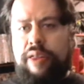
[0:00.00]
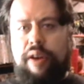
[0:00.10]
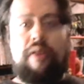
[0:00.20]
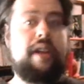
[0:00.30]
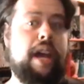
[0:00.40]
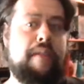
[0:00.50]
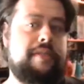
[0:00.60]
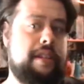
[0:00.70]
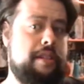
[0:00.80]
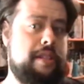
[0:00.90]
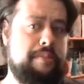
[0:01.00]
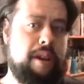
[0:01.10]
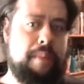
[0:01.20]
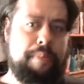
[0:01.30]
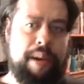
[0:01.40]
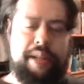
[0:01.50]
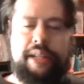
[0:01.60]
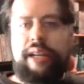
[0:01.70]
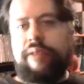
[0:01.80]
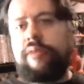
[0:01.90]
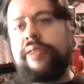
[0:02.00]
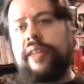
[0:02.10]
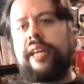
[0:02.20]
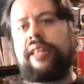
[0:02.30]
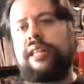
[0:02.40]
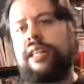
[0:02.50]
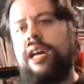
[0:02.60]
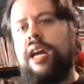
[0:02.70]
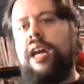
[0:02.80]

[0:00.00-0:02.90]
though they have such a small budget. And one thing